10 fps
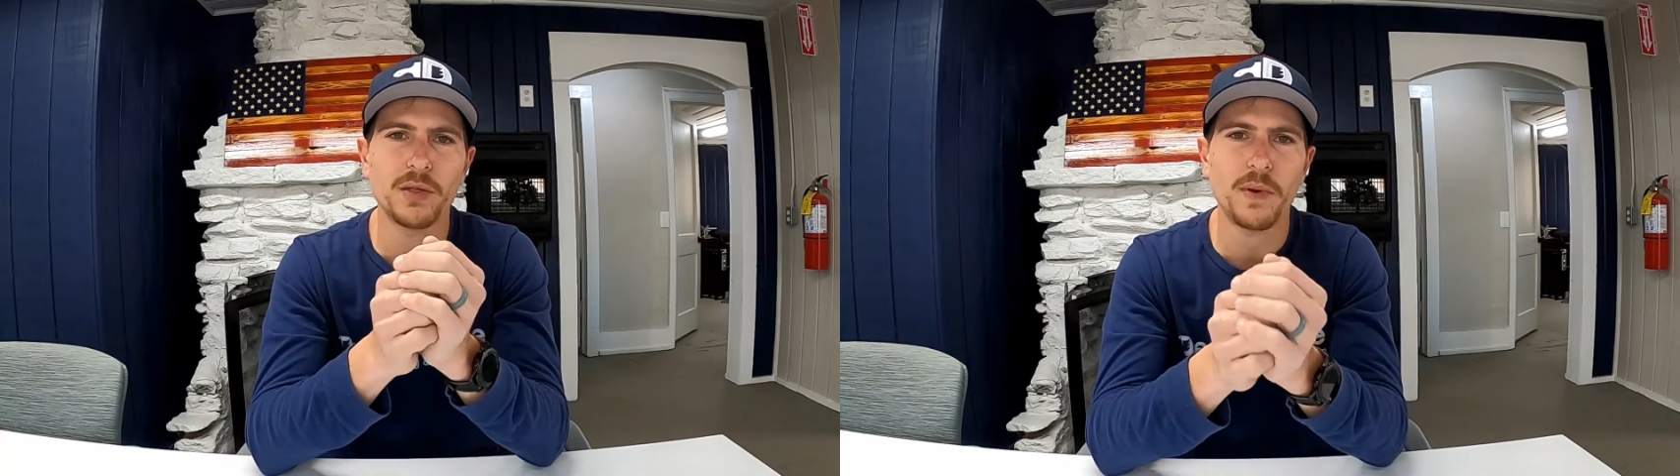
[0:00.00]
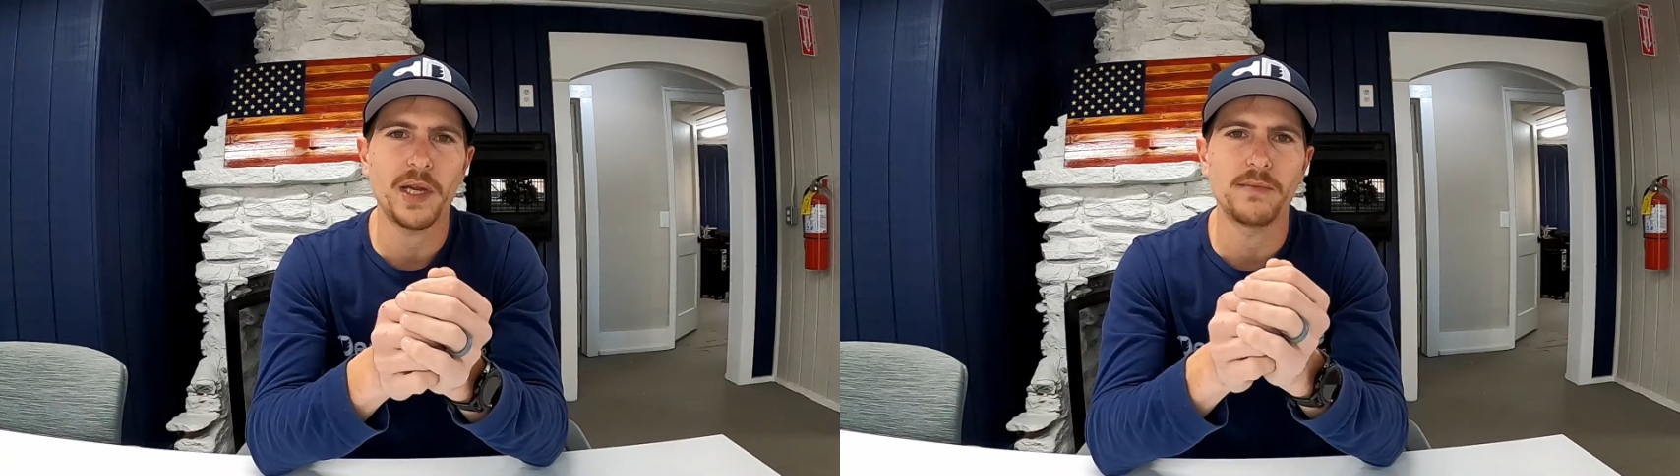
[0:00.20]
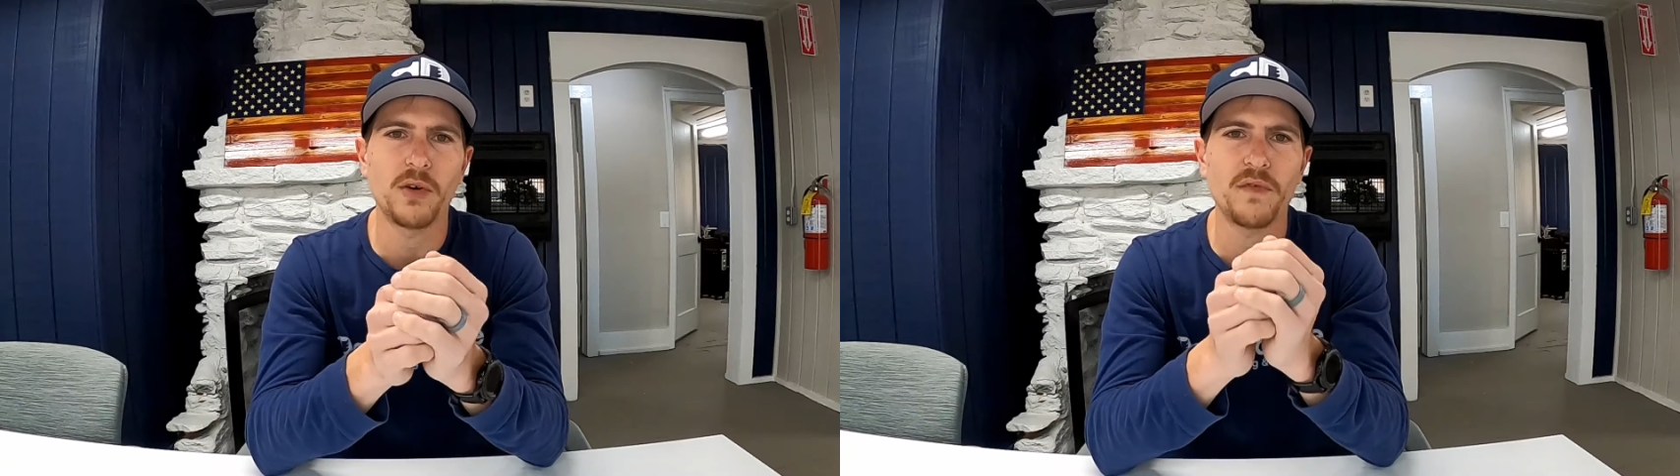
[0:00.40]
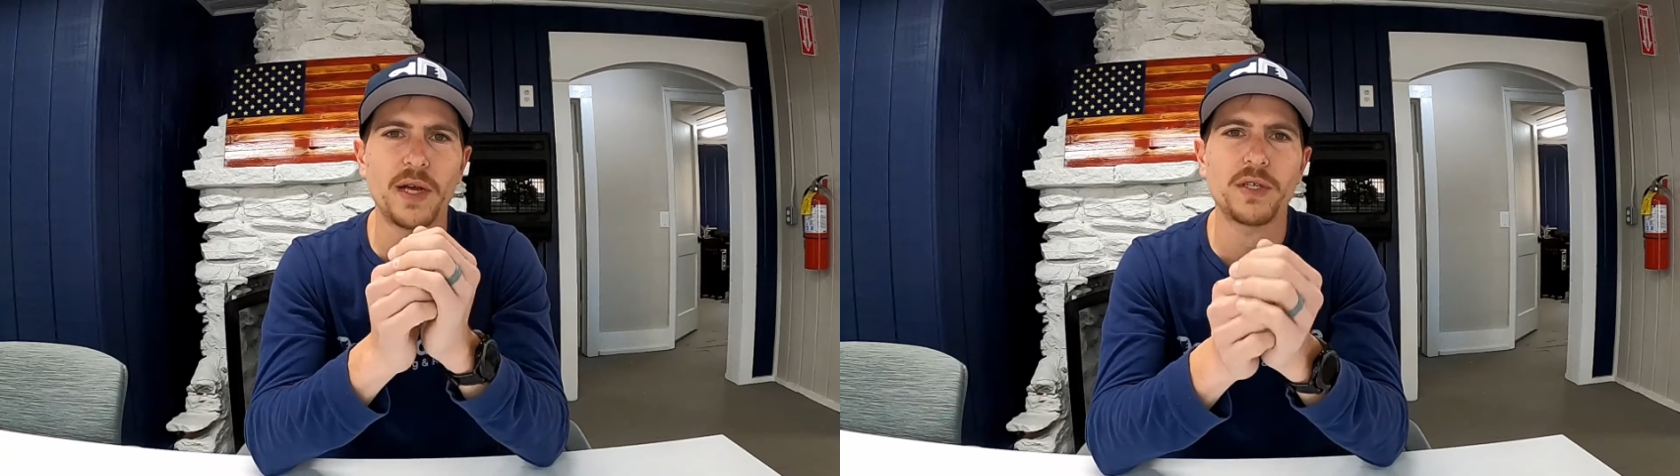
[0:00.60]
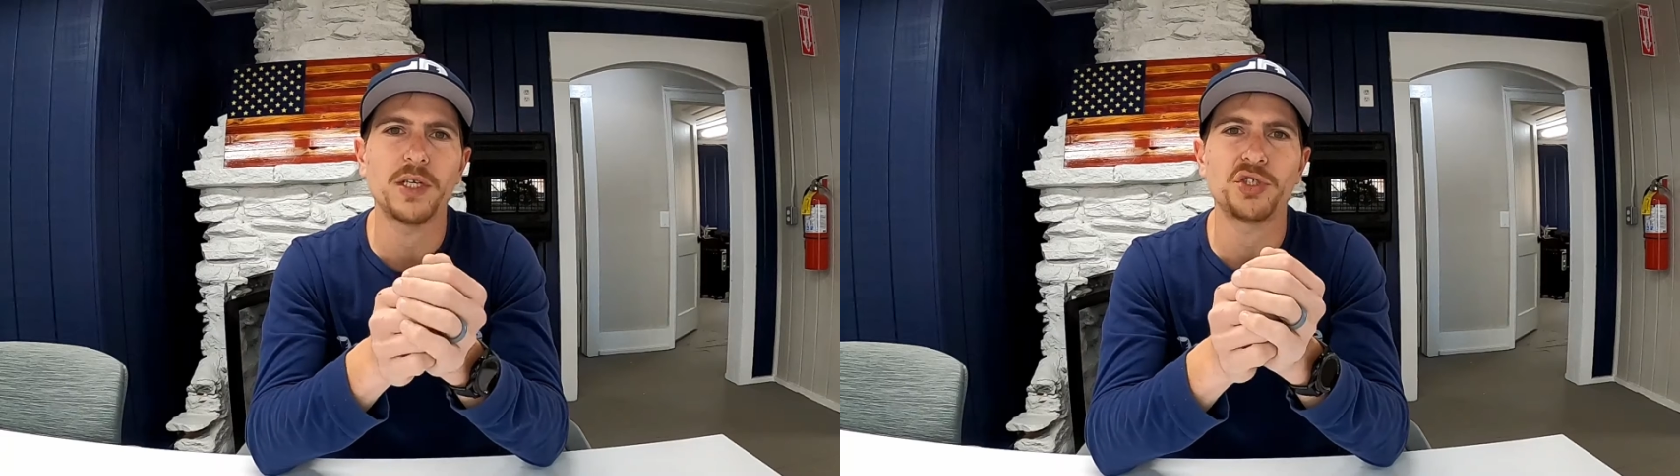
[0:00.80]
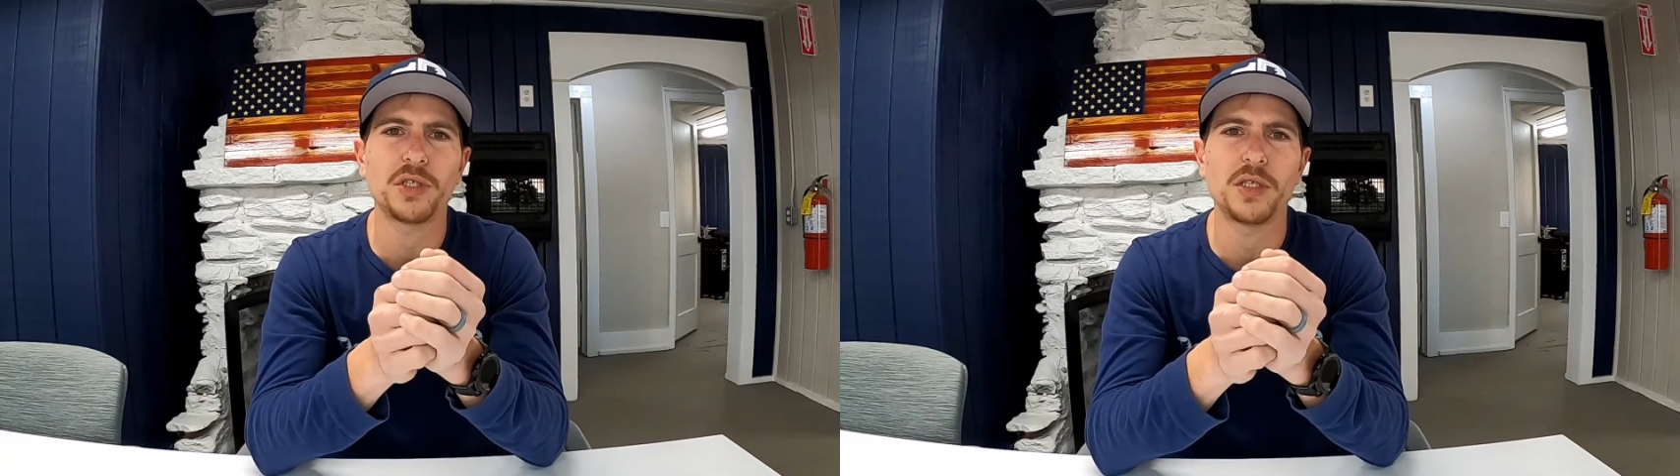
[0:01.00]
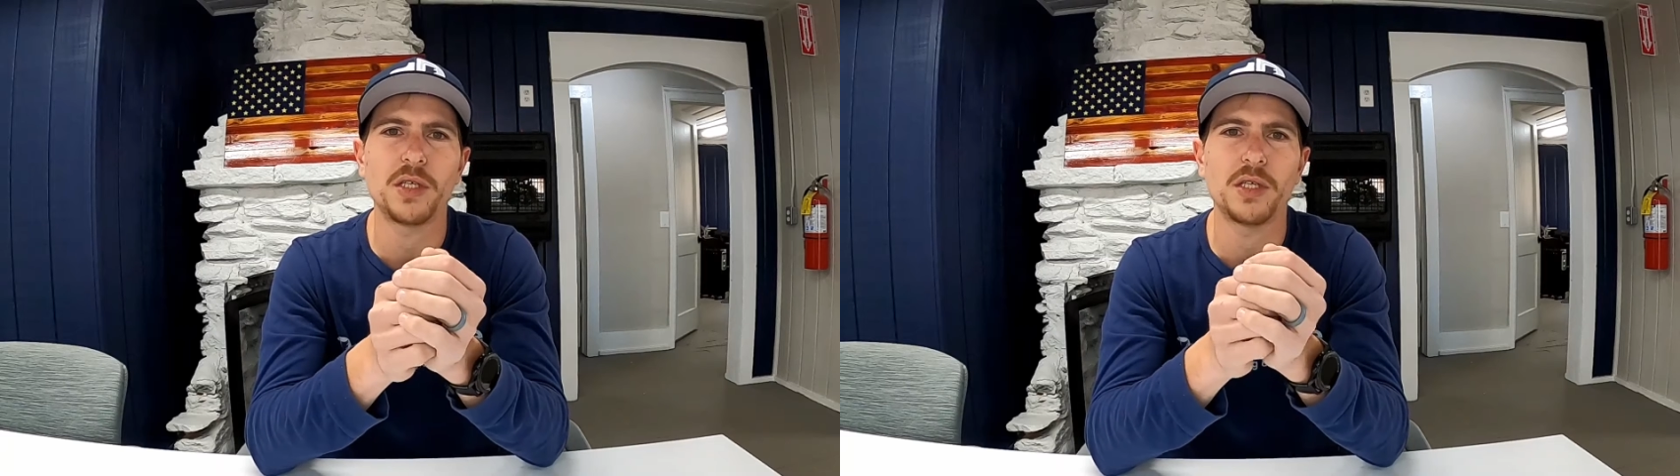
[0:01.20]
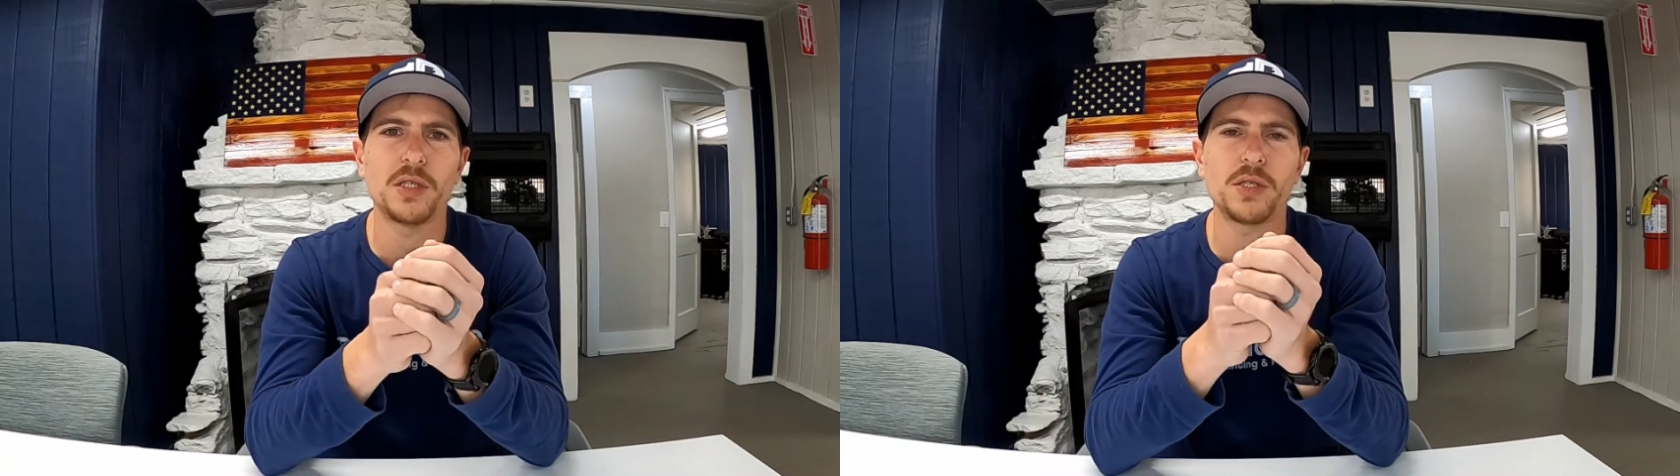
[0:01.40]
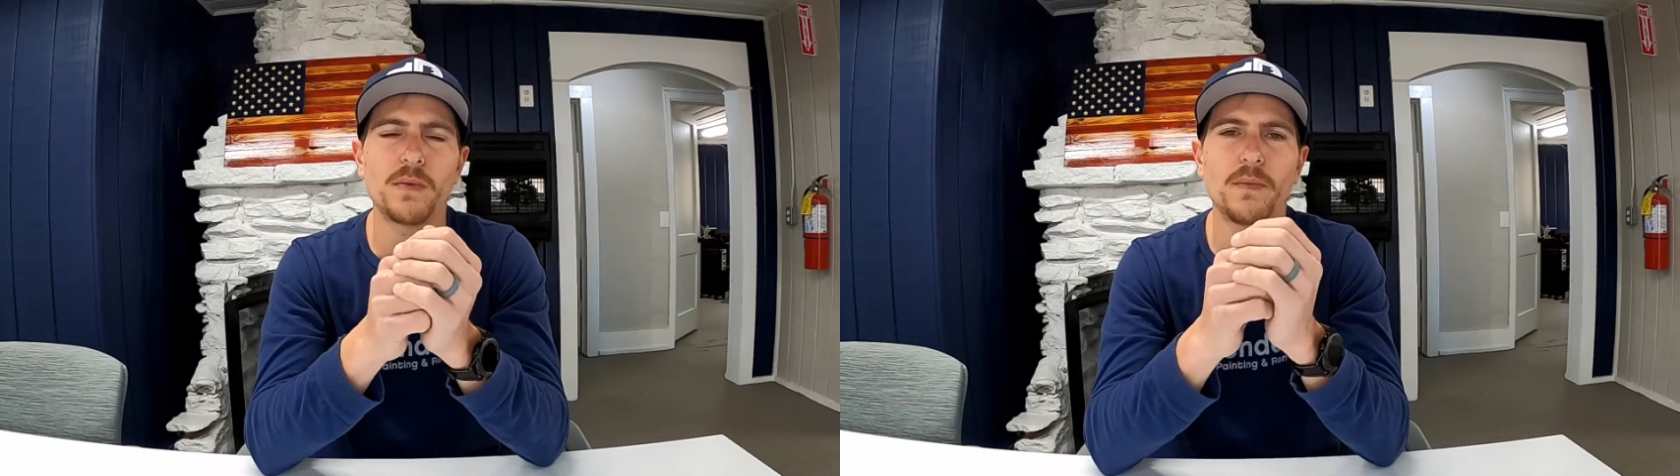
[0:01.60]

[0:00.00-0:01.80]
Dependable Foundation is